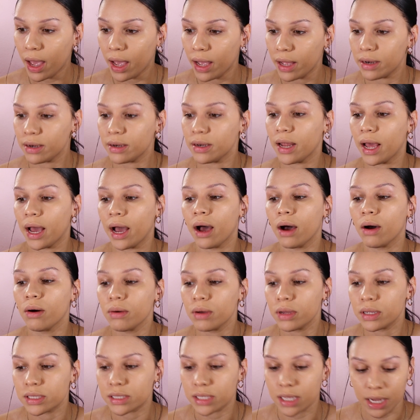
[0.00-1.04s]
And
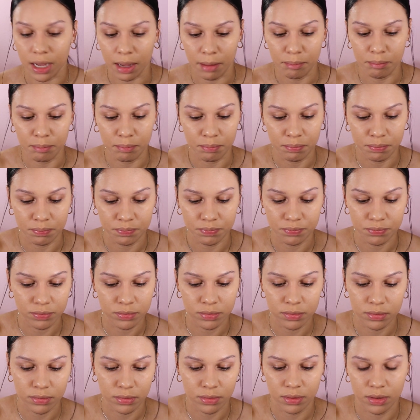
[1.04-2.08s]
now it's like I
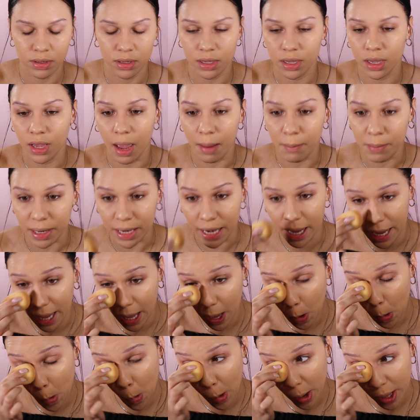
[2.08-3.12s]

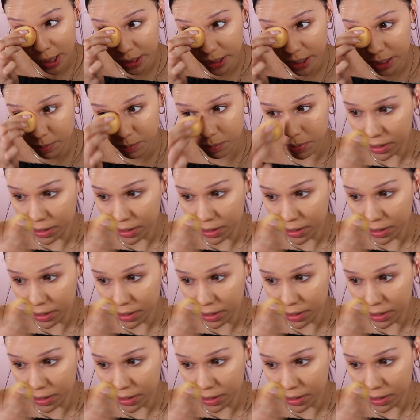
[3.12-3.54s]
get oily,